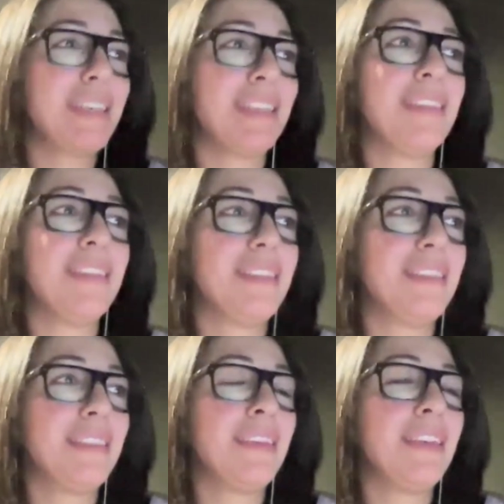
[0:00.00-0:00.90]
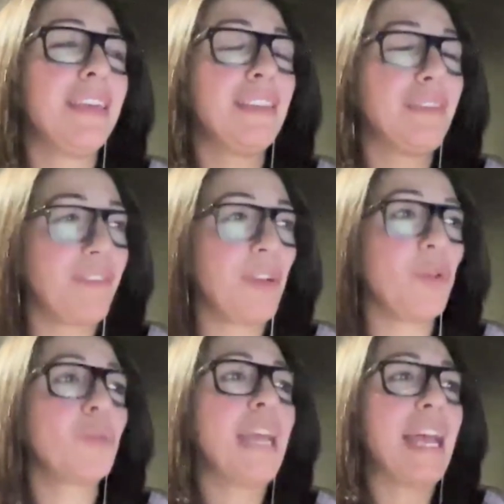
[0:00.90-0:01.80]
in the
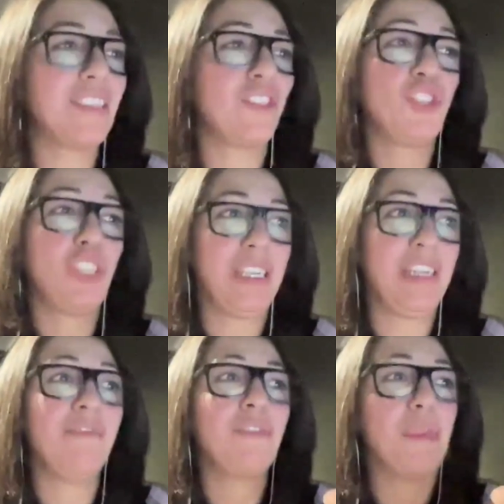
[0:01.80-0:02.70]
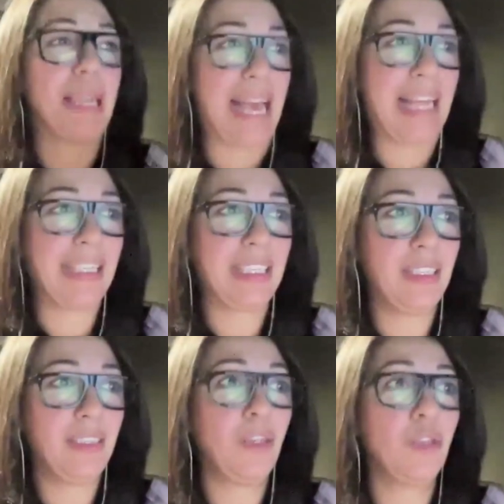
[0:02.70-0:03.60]
field as Genie from
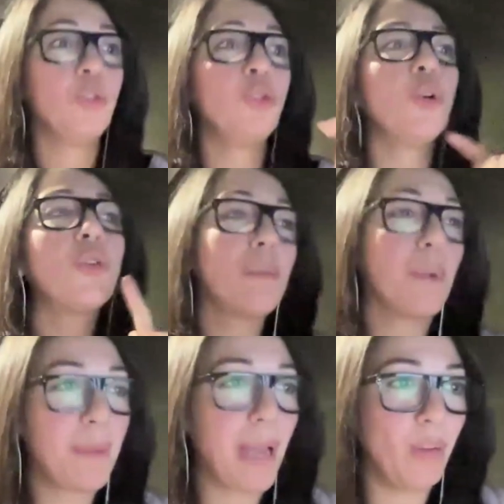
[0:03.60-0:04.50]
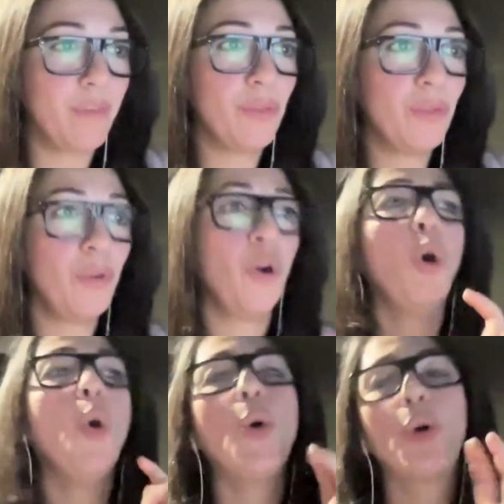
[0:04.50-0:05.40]
Atlantic, nor am I
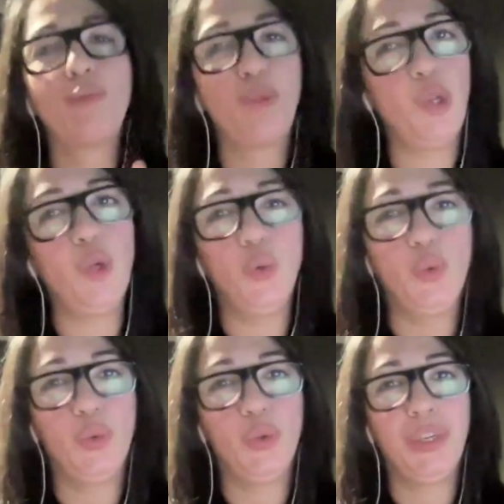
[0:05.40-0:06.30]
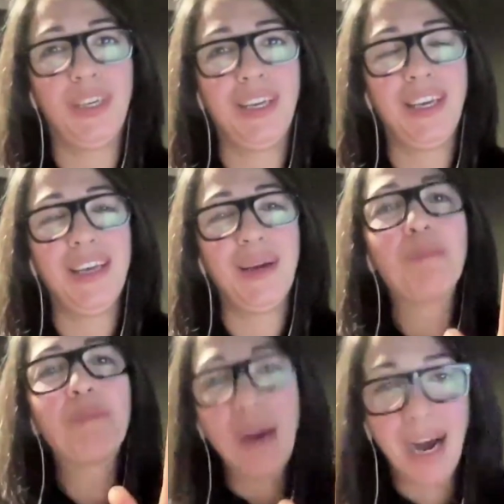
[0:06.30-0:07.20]
powerful or blue,
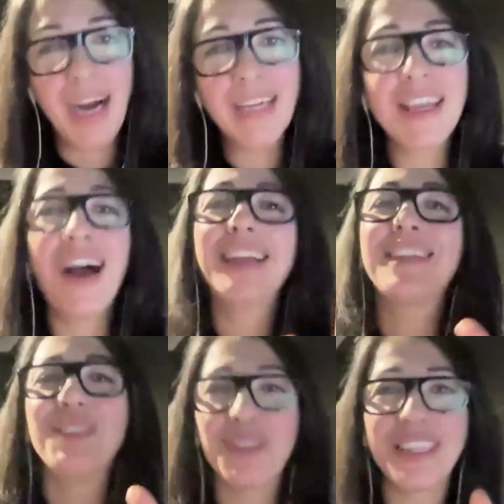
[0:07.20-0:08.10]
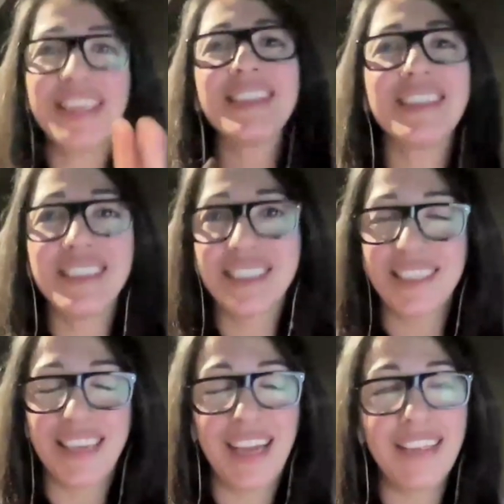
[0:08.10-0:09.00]
but I can do this and
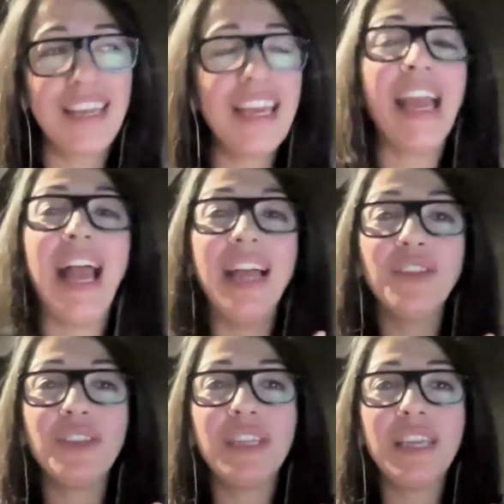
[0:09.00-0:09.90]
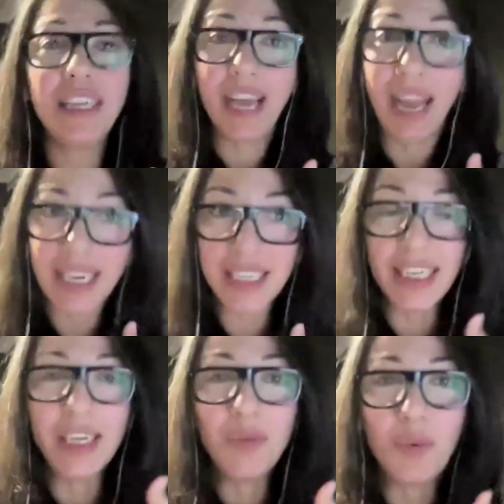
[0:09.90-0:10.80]
this and that. And it
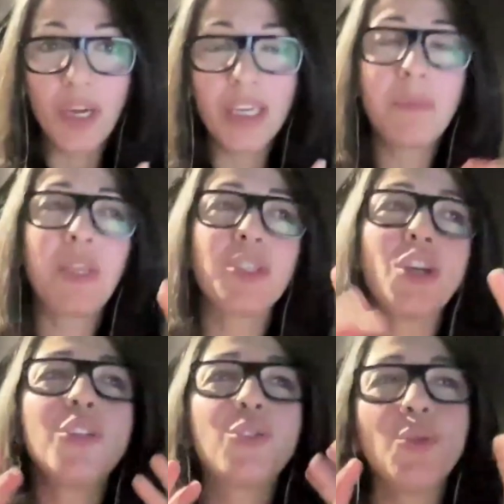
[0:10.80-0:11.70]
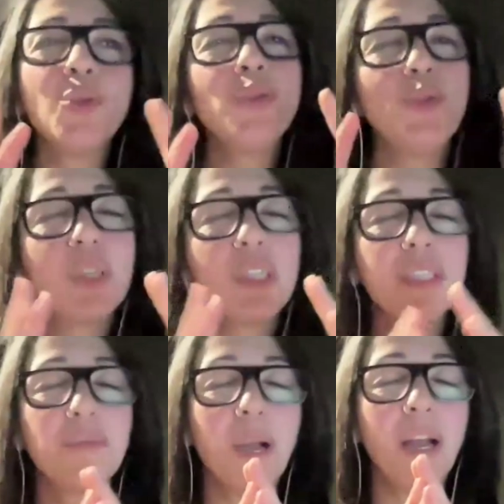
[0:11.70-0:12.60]
actually worked because I don't know,
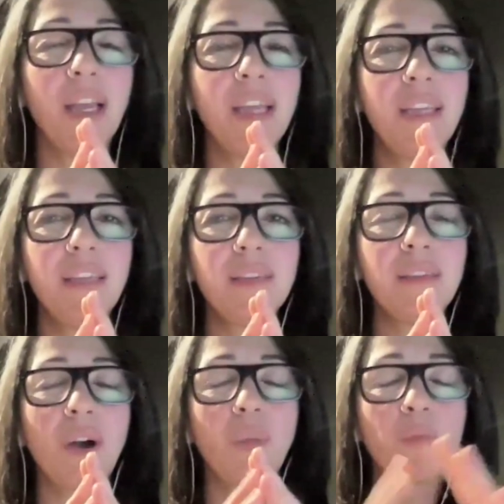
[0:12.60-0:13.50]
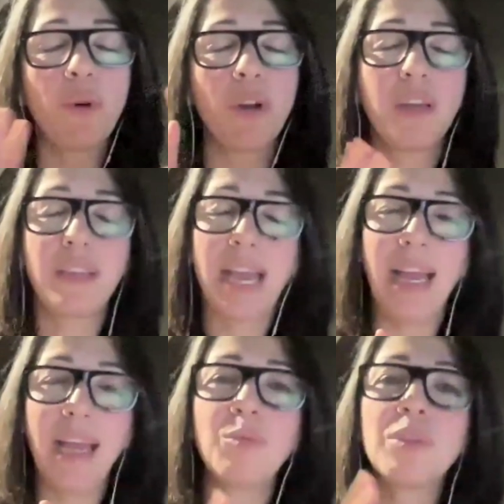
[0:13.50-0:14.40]
because my Upwork
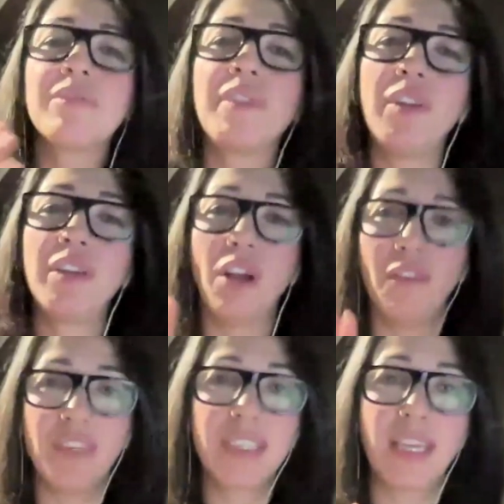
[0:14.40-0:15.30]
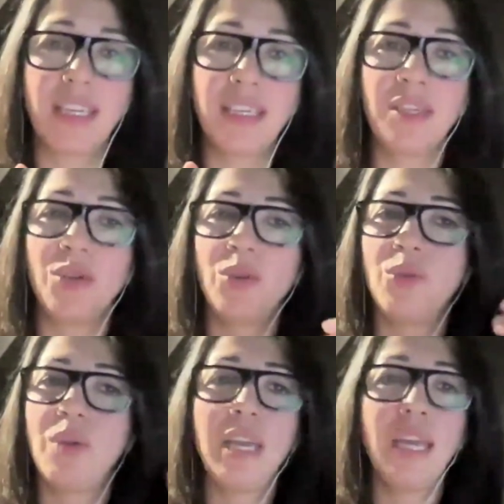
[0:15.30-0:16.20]
ad was very
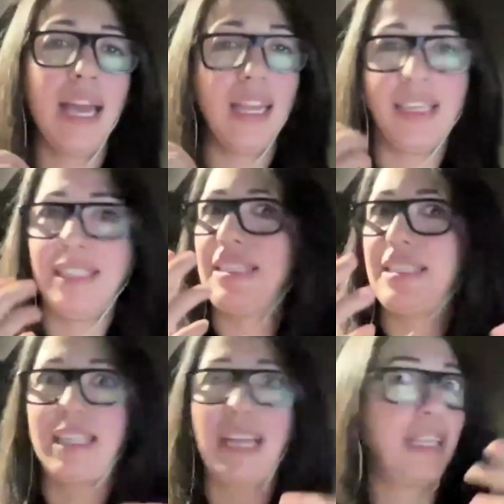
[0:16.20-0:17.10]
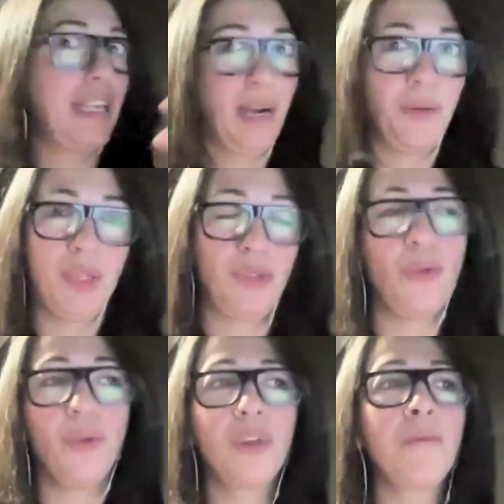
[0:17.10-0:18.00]
conversational and I did exactly how I
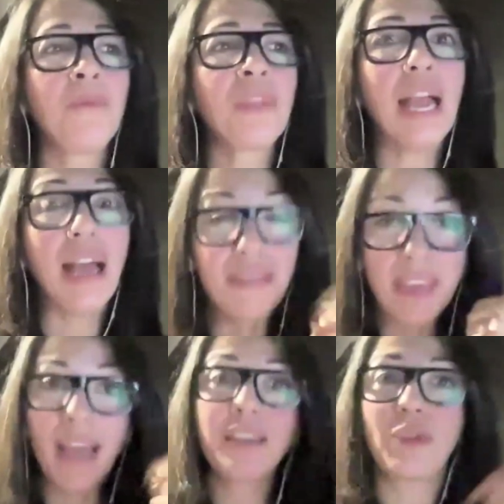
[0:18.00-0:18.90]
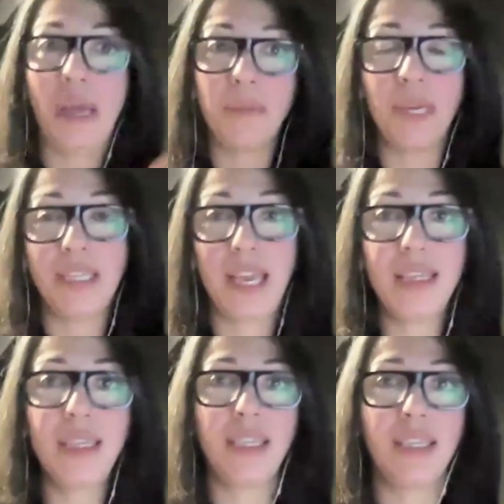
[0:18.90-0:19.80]
talk. And that grabbed my
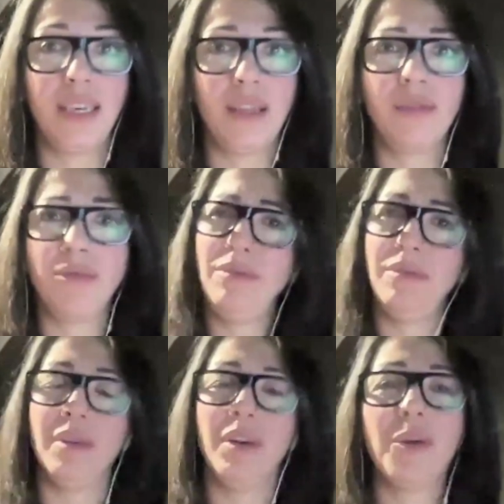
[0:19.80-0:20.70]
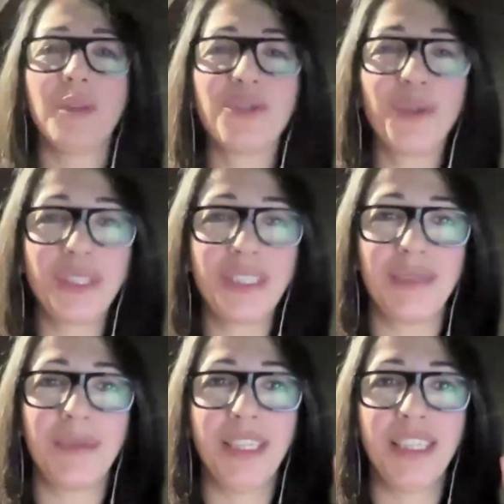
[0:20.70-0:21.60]
attention. I thought, I want to talk to
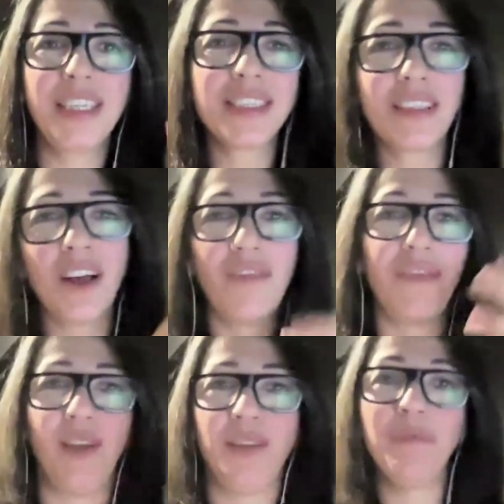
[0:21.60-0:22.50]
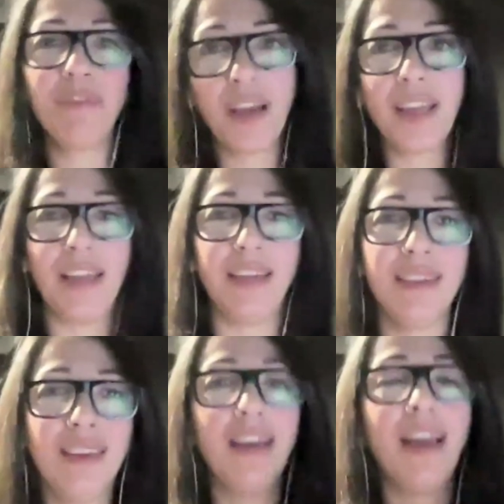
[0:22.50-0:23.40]
this person because I found him funny.
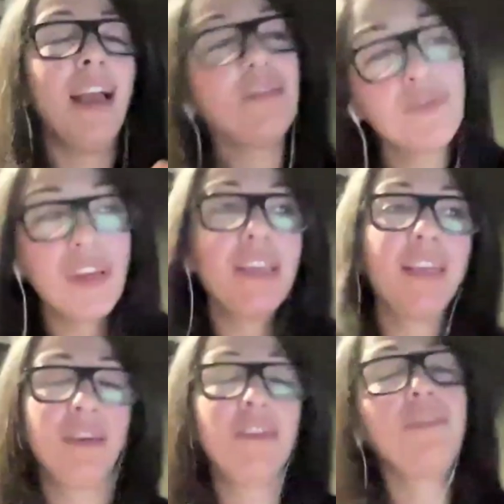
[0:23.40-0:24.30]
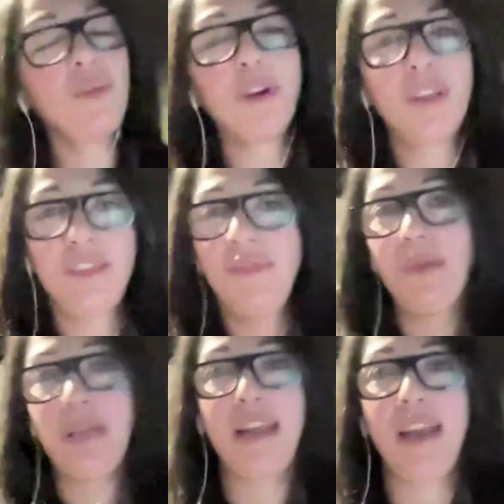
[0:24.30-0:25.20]
And funny enough, he works for
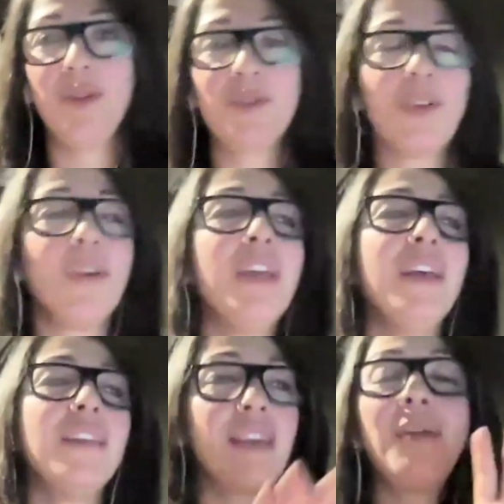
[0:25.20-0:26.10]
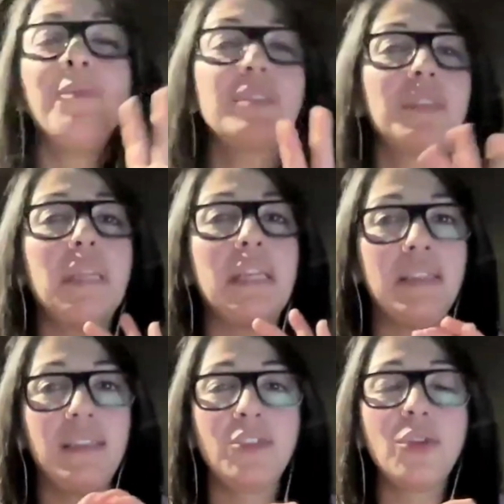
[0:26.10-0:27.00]
me now. So that was the
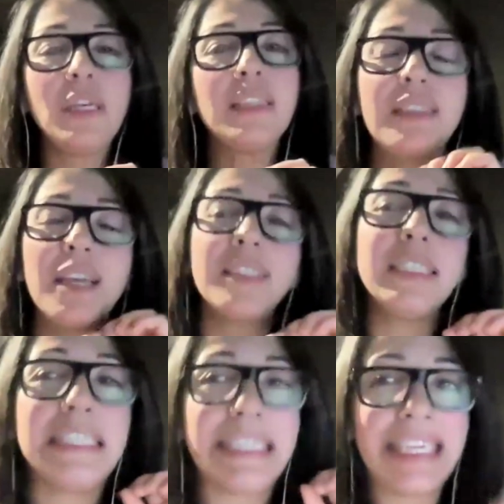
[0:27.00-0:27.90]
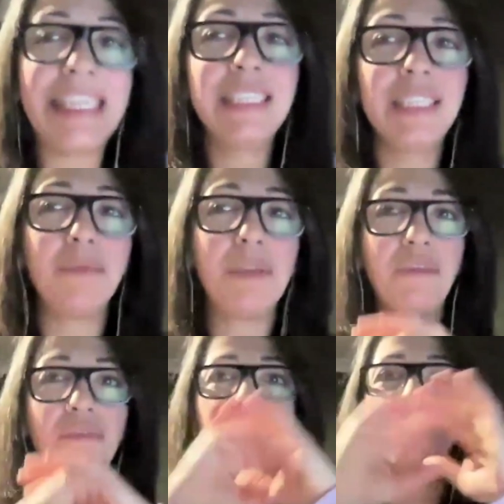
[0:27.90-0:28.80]
easy. So it doesn't need to
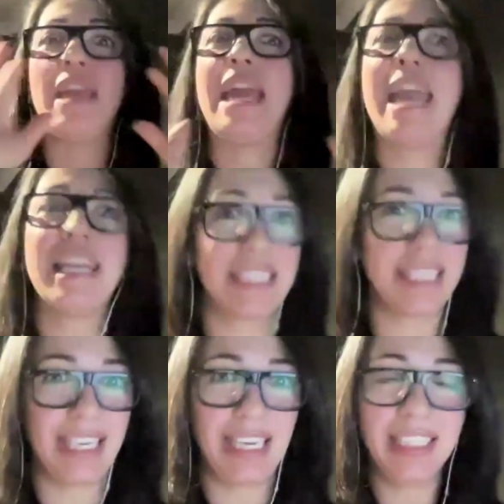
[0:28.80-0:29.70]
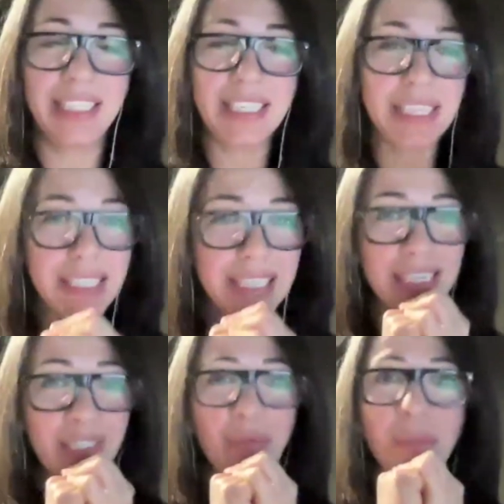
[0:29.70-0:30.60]
be fancy. It doesn't
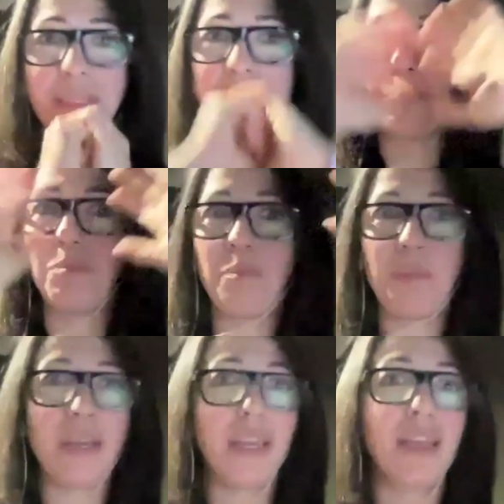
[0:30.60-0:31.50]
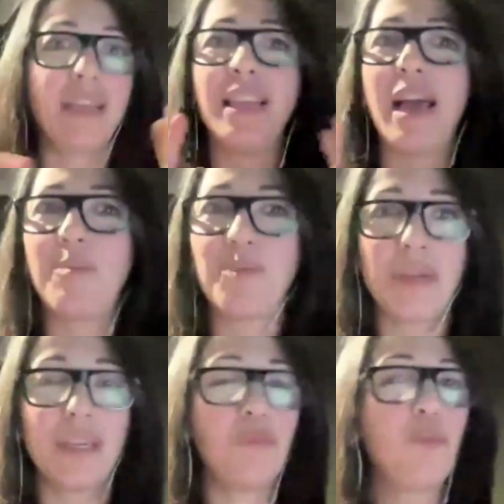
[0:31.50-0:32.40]
need to be this big,
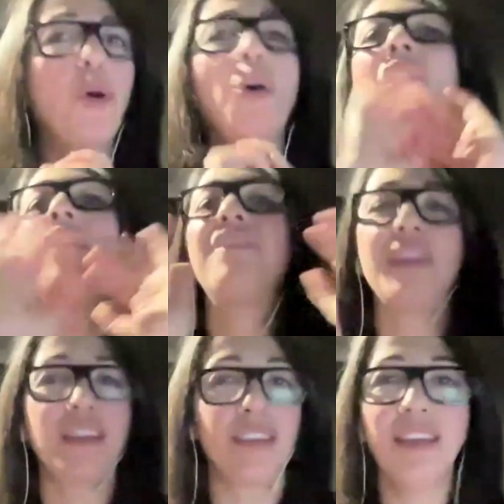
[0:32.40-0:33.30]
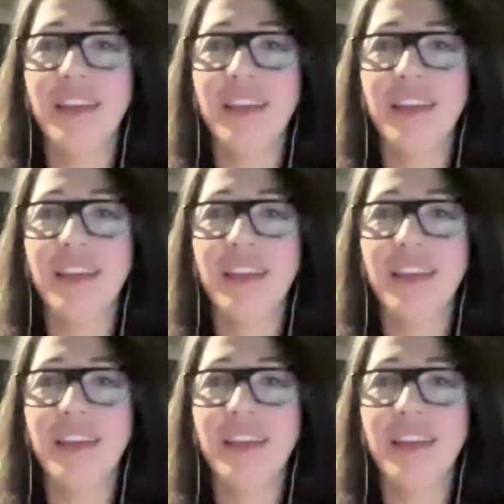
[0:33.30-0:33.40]
elaborate, perfect